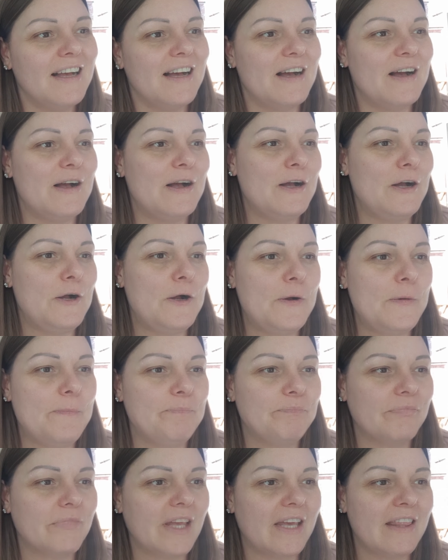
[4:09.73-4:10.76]

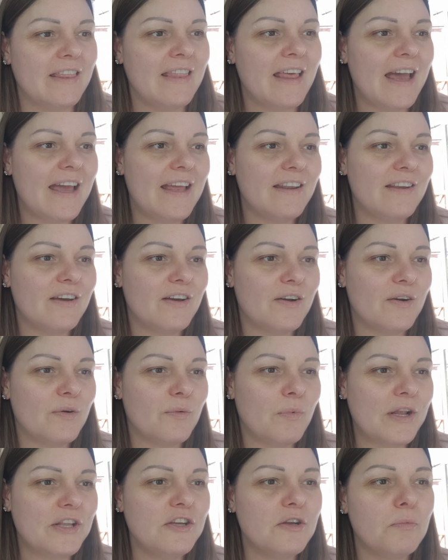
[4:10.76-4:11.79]
And then
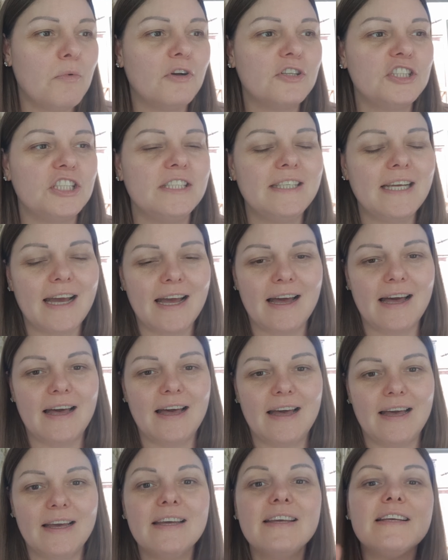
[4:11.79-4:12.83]
when you're washing your
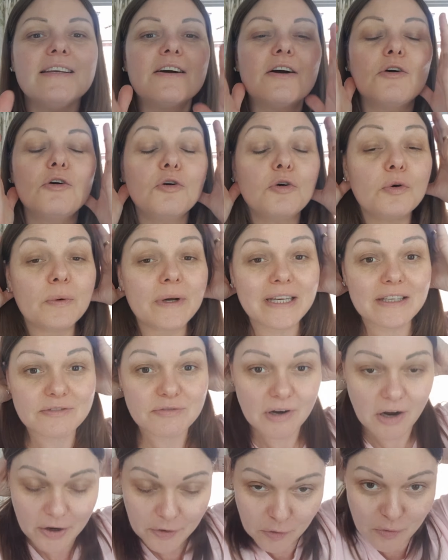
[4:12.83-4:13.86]
hair, I
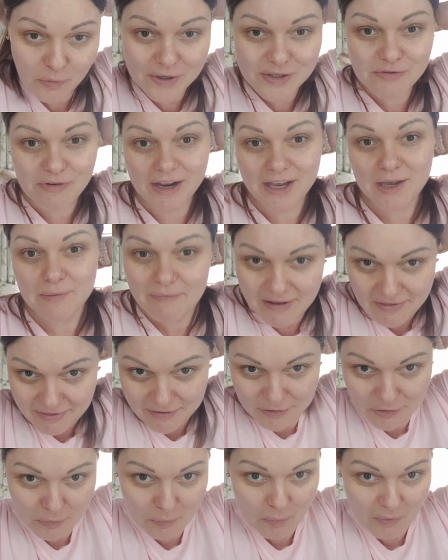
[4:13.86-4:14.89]
always recommend
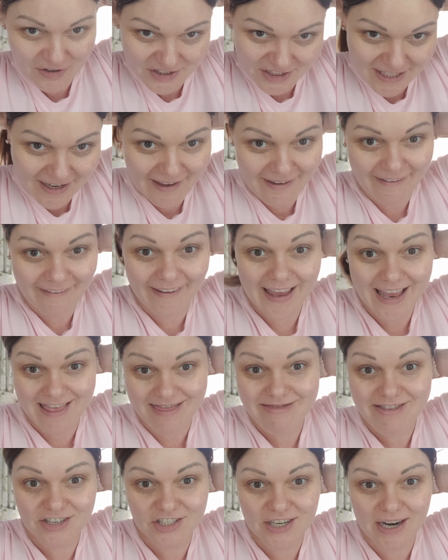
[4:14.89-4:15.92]
that you wash your hair
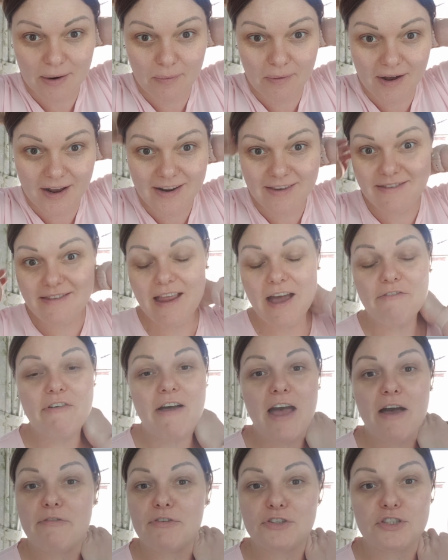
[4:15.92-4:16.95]
in the shower. Never
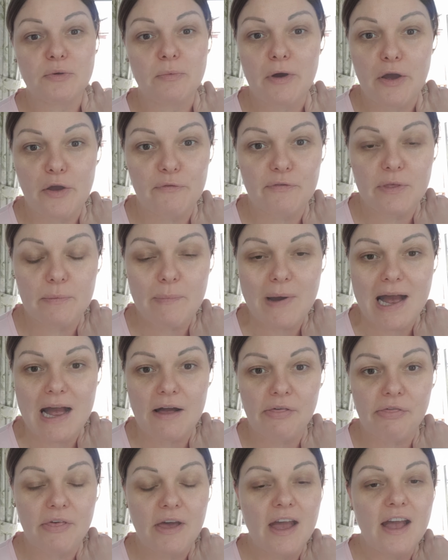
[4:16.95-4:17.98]
ever do it over the
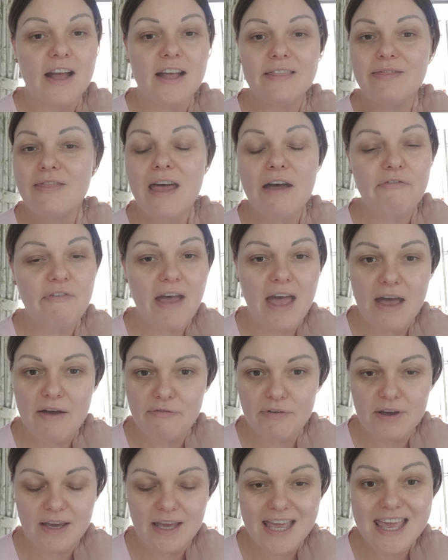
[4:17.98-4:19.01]
bath. Never
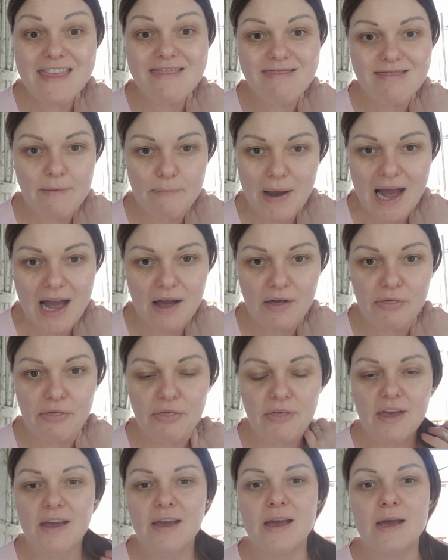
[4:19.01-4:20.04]
ever in the
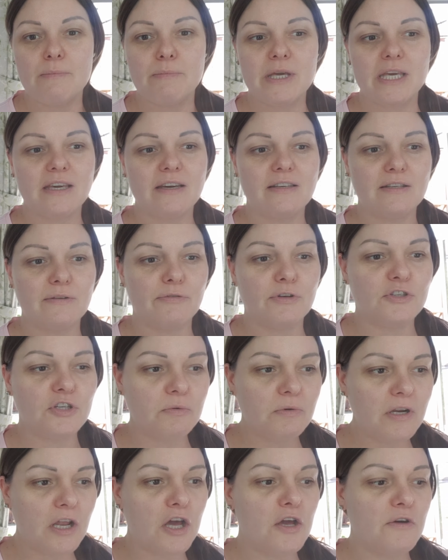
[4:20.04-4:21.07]
bath, because if you're
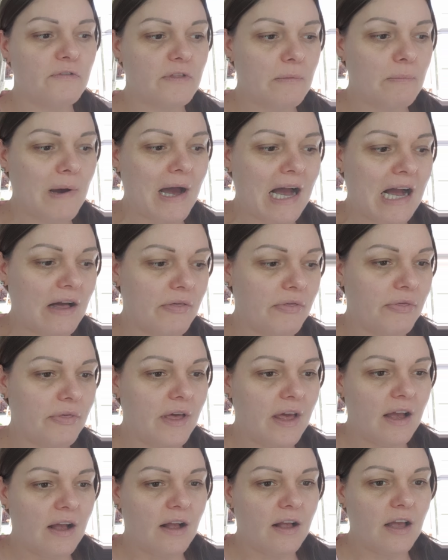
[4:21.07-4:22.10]
doing it over the bath,
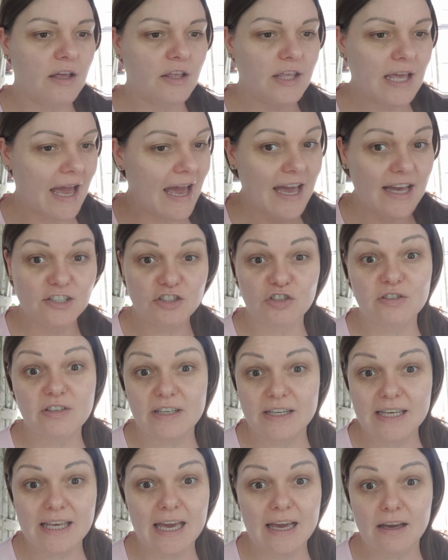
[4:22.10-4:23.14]
your hair's just
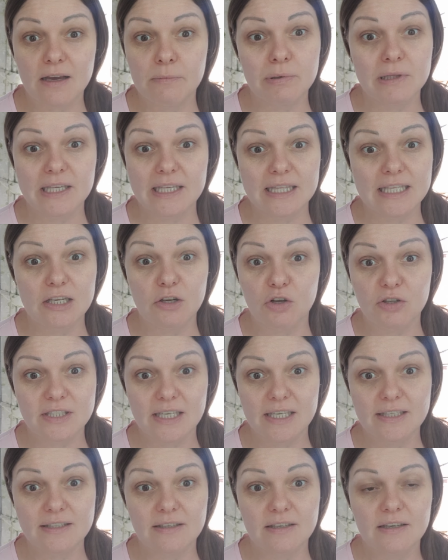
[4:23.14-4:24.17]
going to get completely
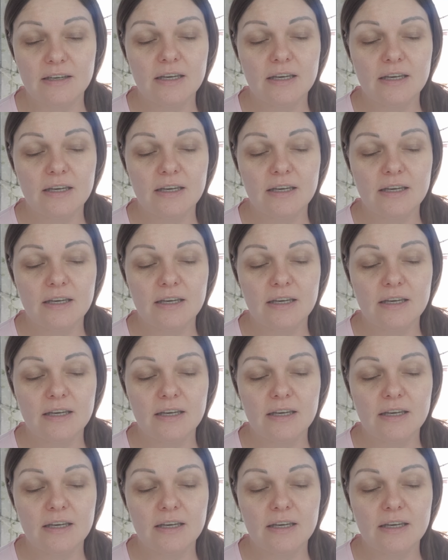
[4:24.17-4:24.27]
knotted.